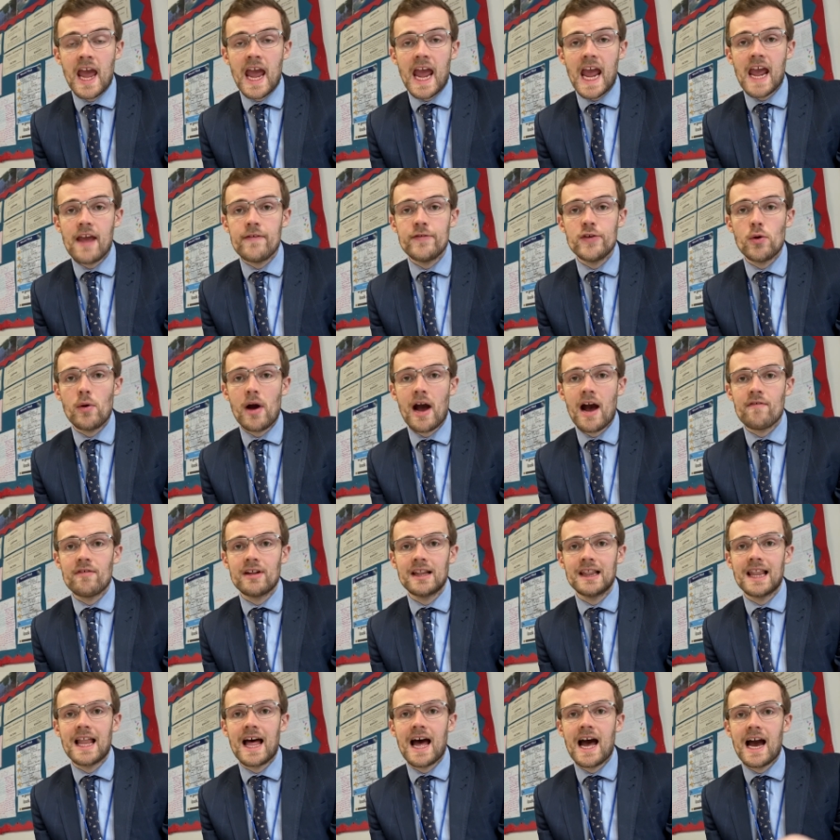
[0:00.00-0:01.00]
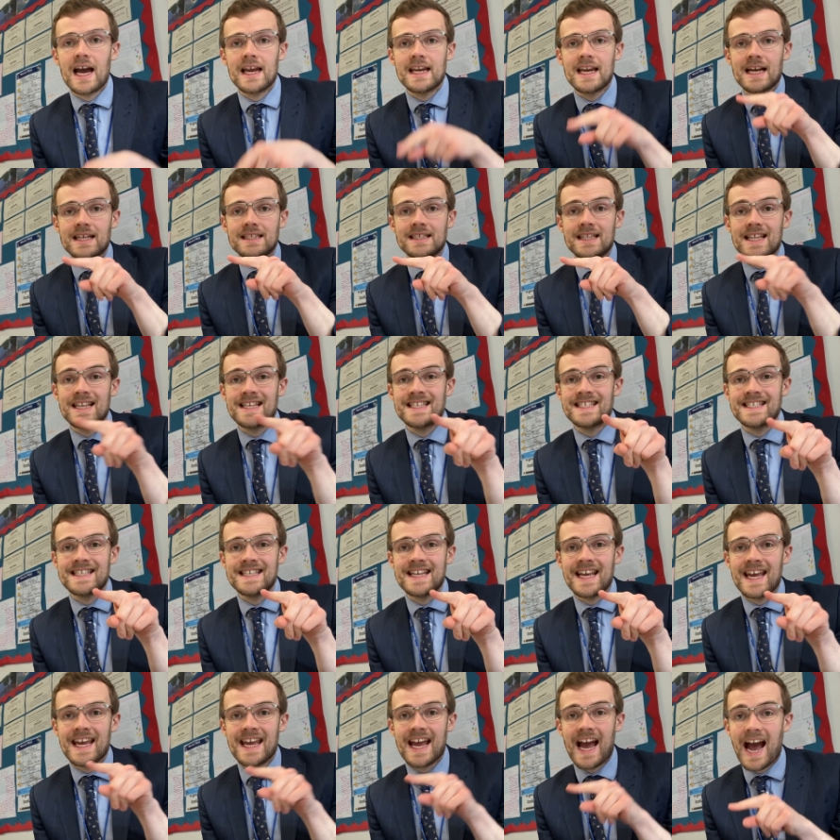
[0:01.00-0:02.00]
If you have a line next to the
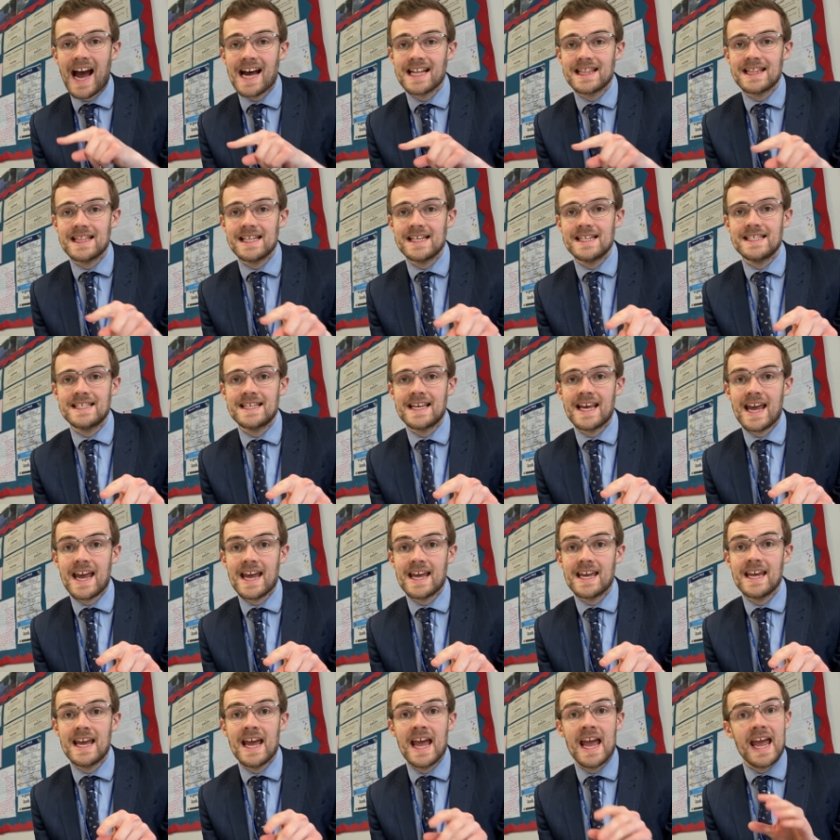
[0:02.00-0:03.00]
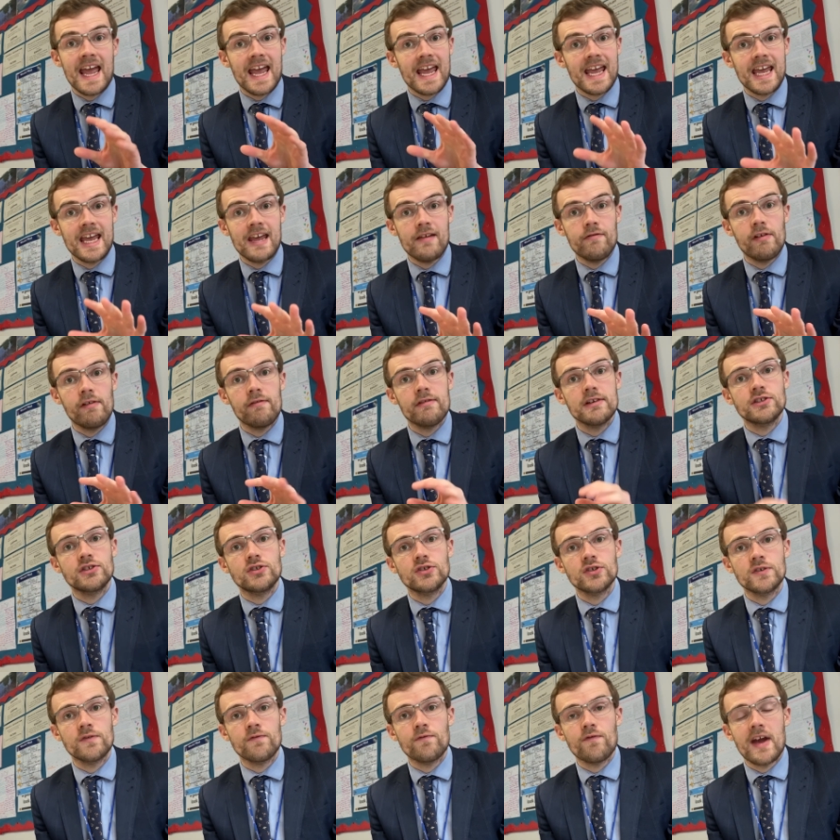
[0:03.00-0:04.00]
C and the T, even if it's
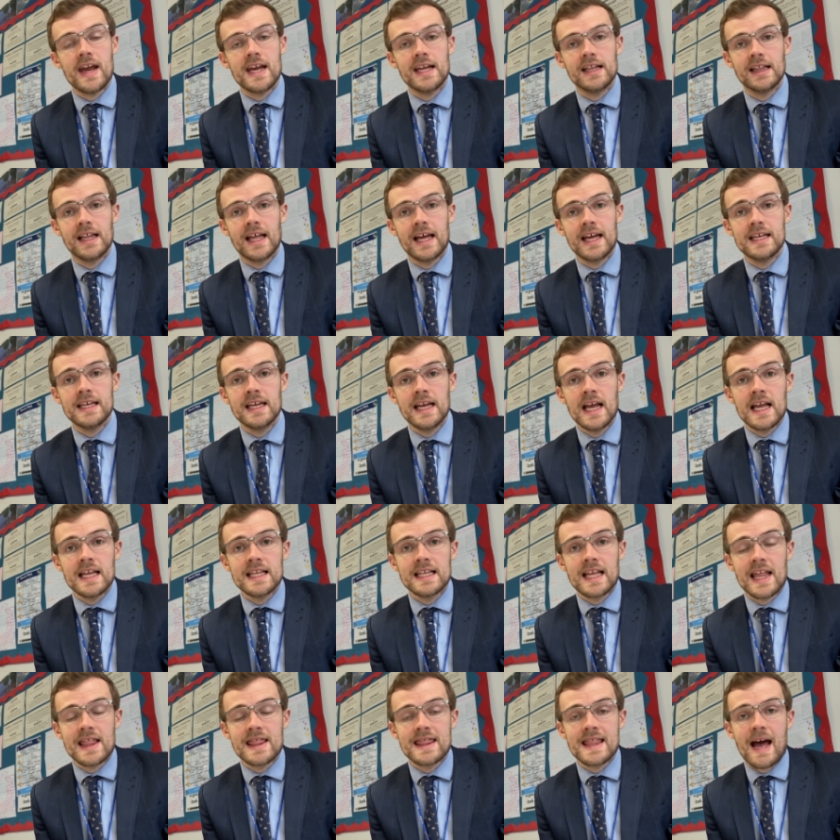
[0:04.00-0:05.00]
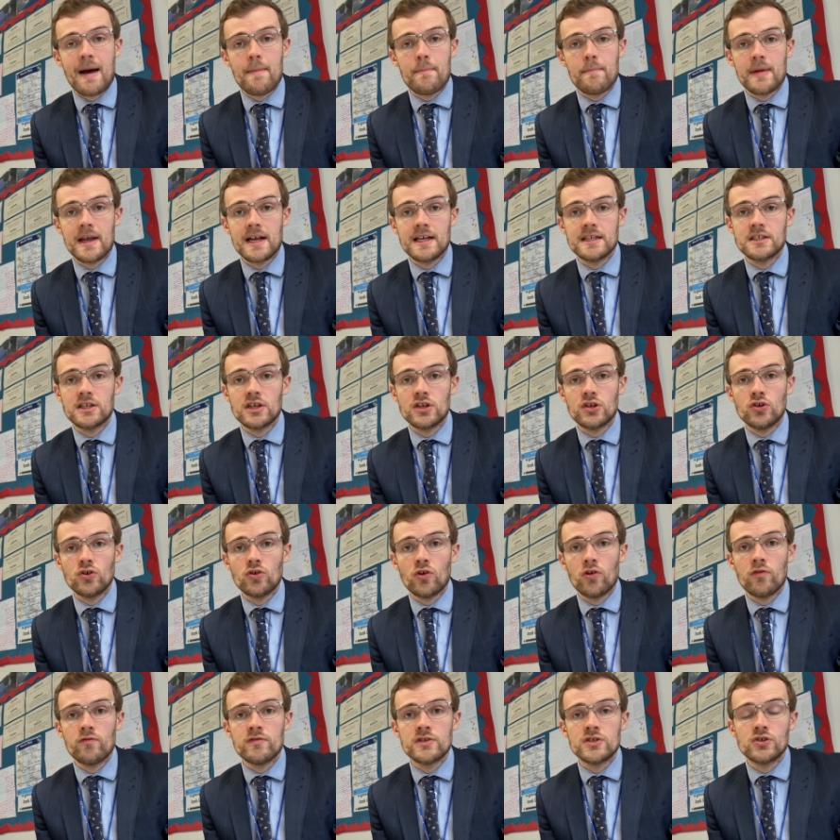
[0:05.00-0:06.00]
just faintly, then that means that
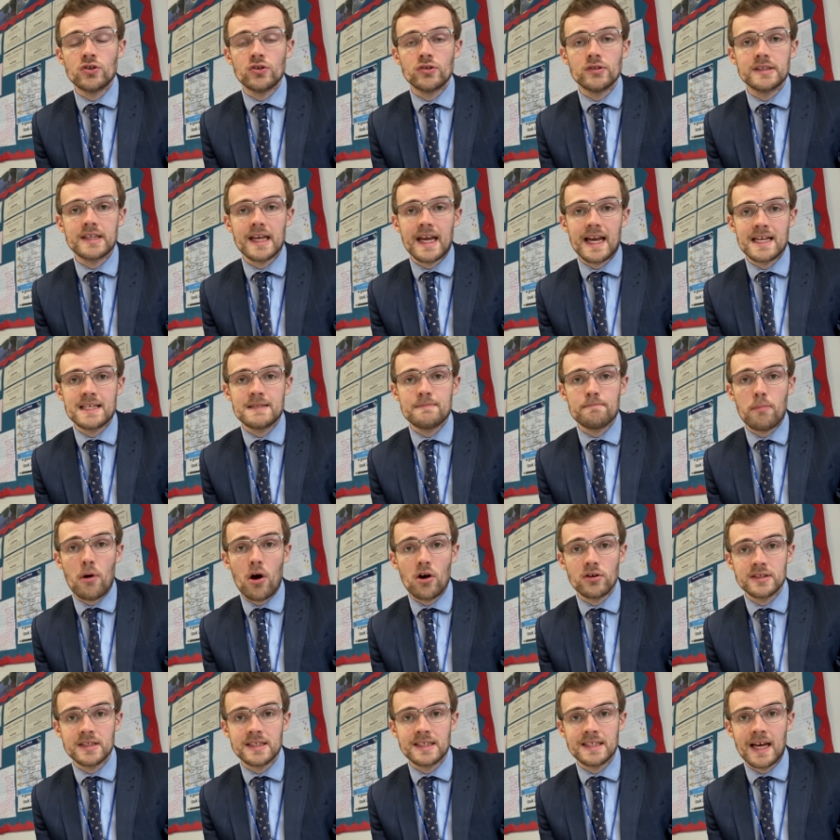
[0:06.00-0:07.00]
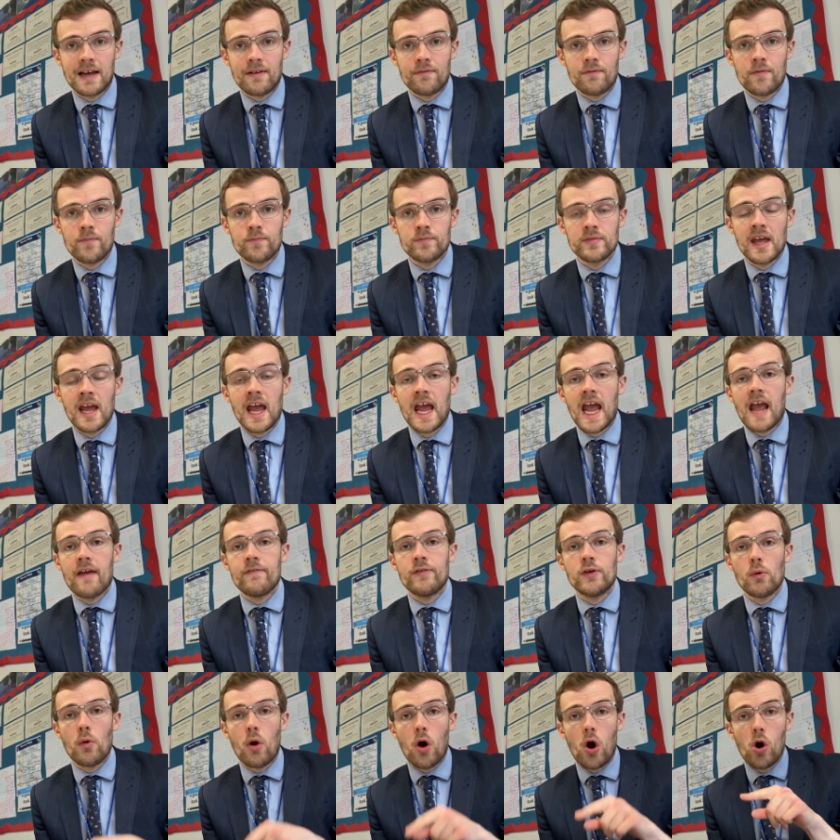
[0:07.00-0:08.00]
your result is positive.
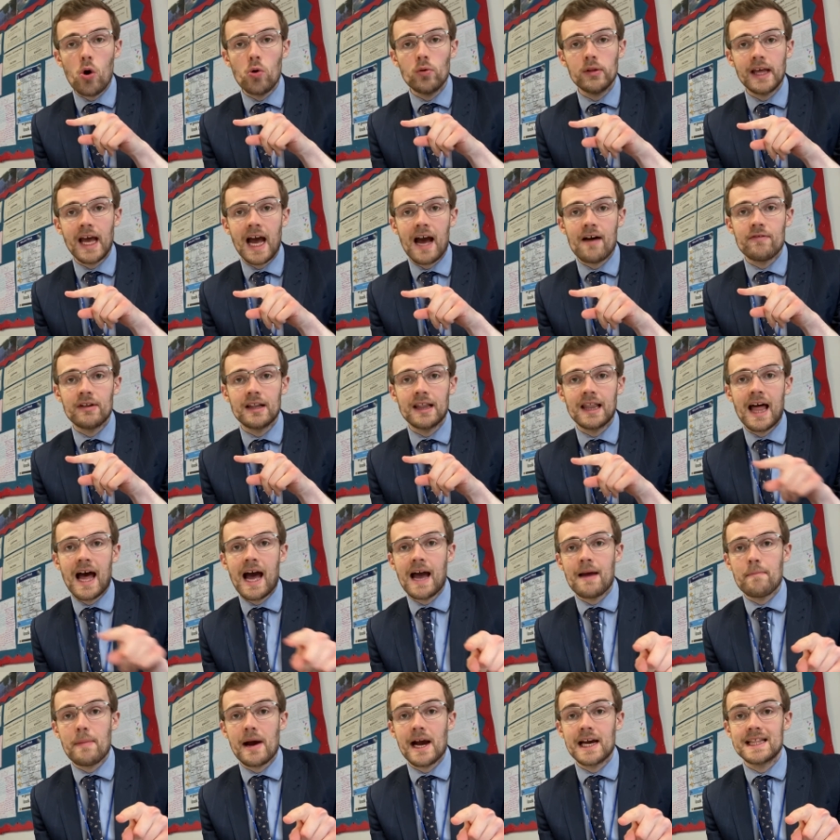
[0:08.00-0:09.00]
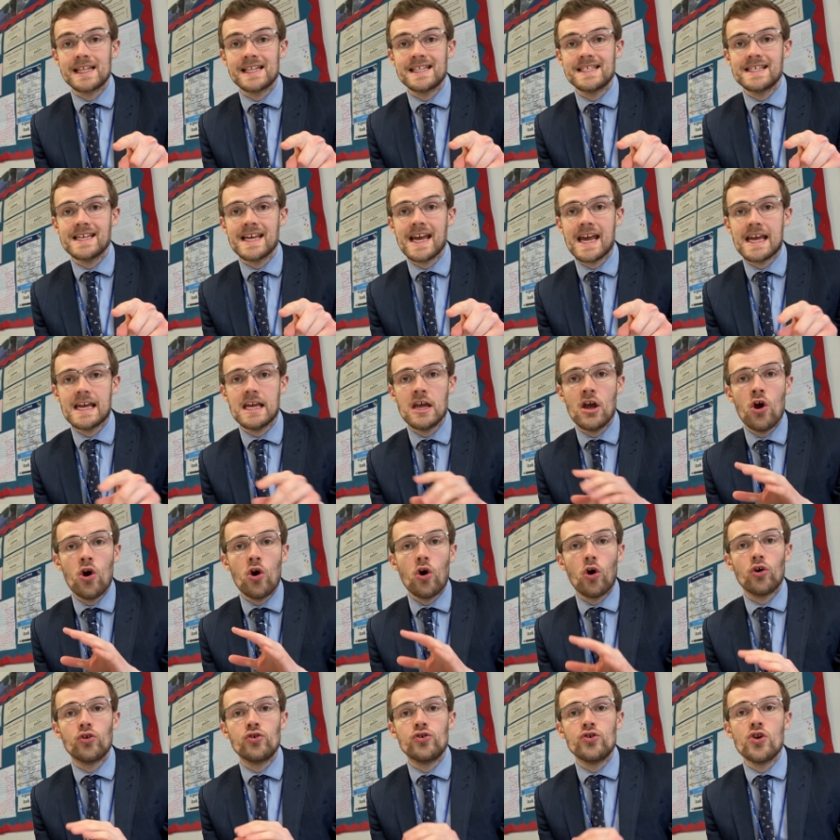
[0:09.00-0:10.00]
If you only have a line by the T
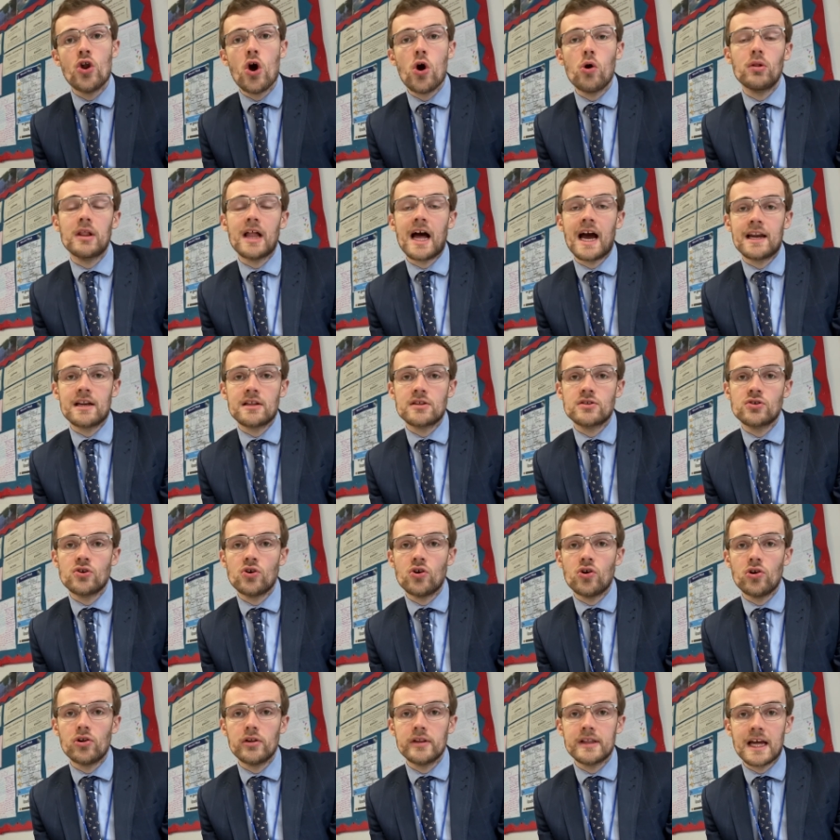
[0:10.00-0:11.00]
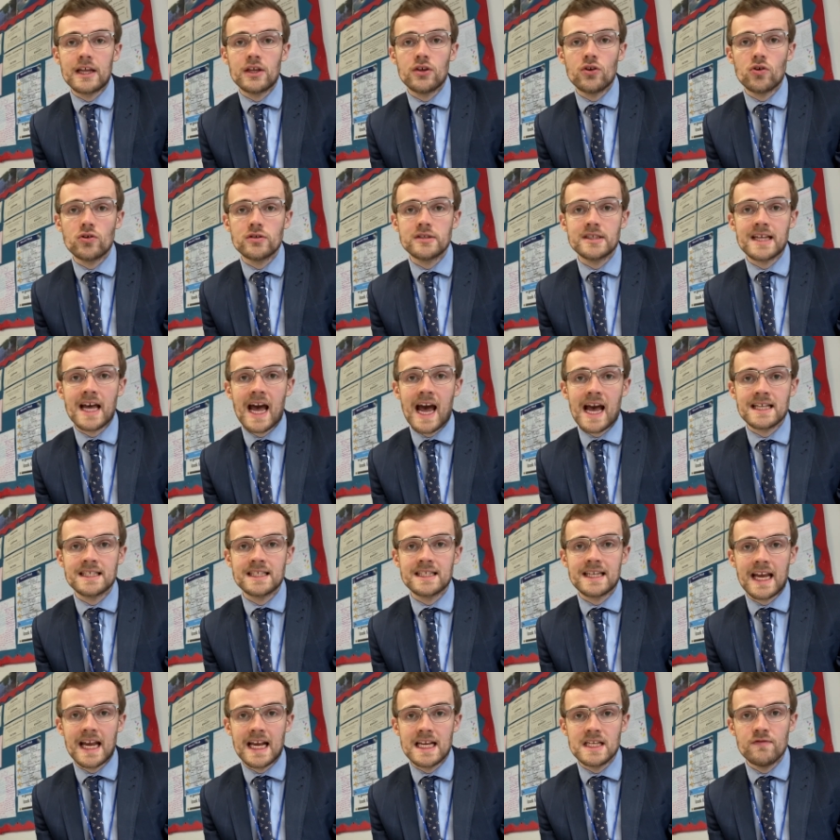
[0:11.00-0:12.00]
or no line at all, then your
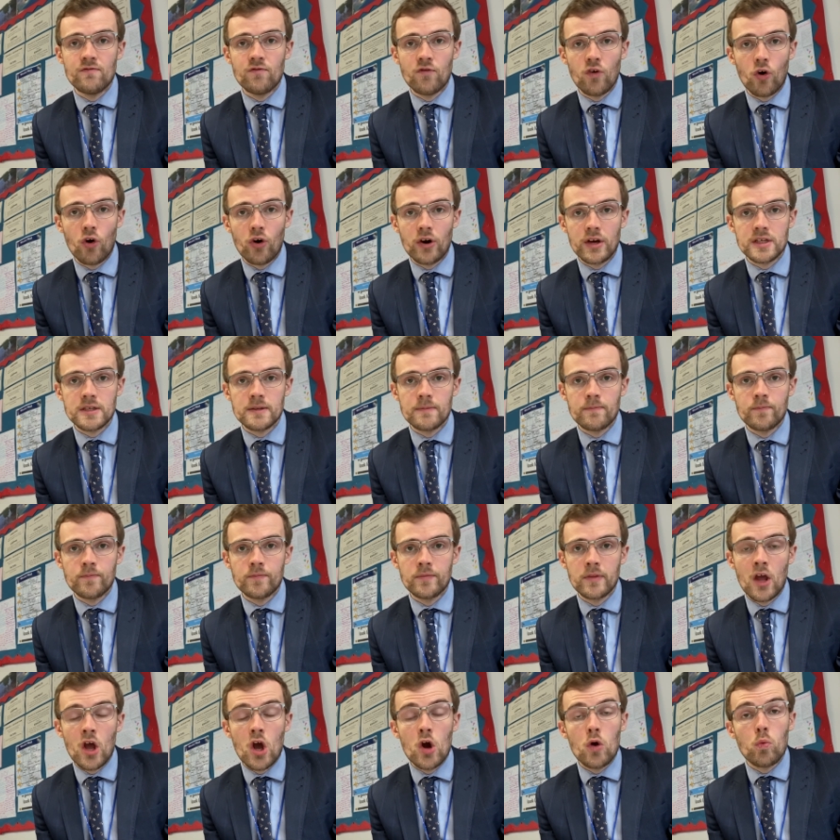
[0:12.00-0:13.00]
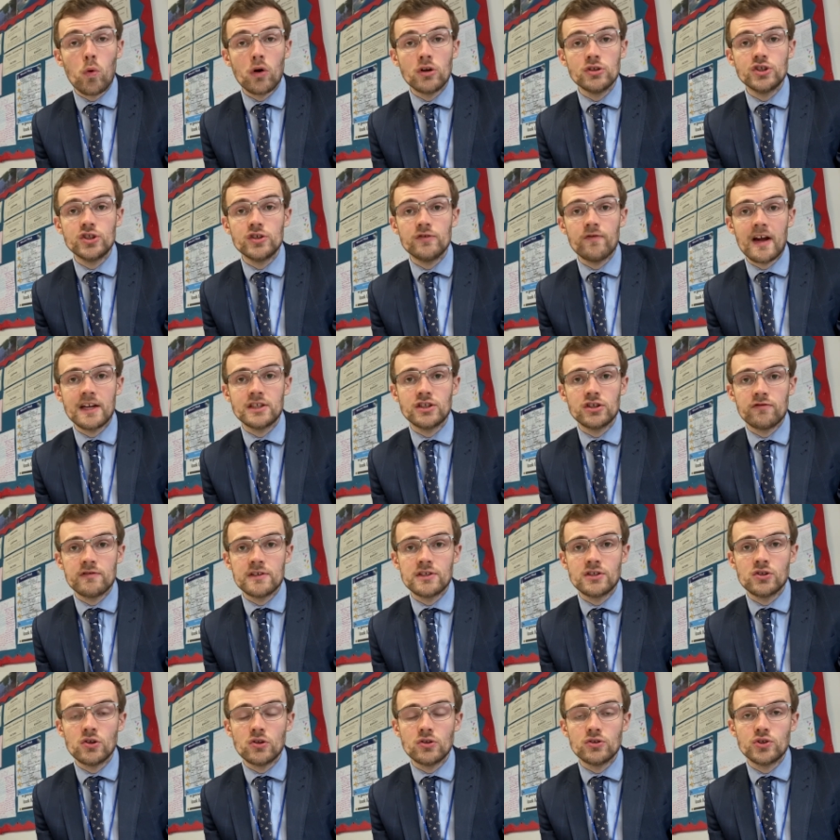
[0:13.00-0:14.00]
test is void. Once you've read your
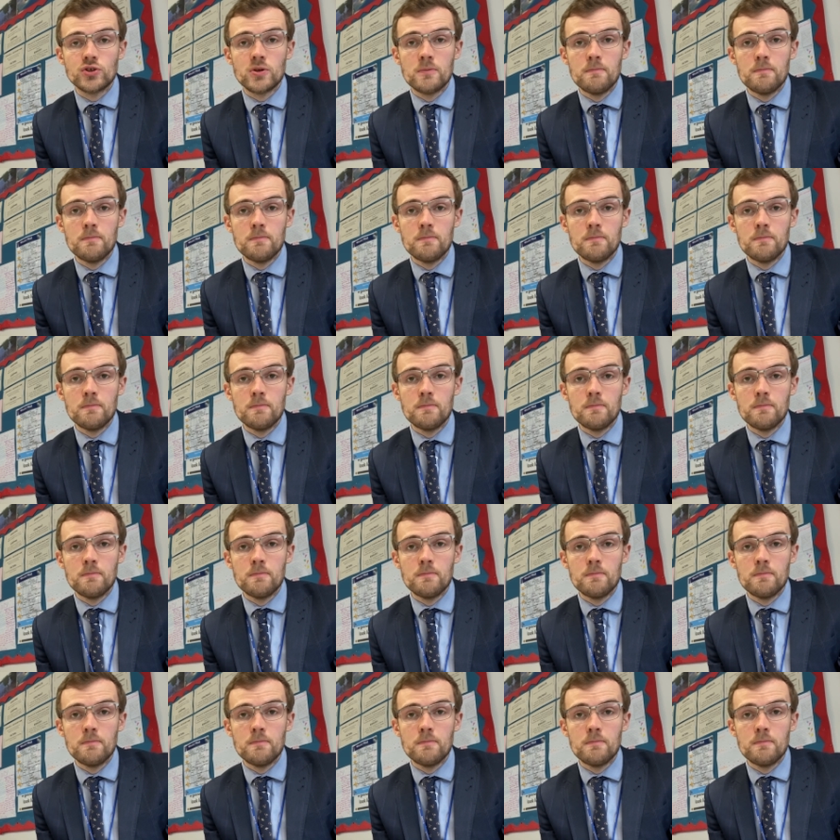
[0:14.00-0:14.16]
results, you